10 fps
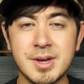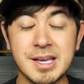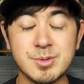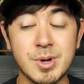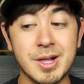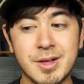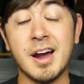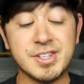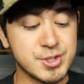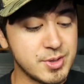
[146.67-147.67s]
as well. All
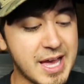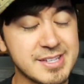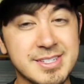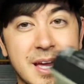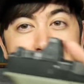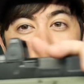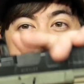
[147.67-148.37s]
right, so last time there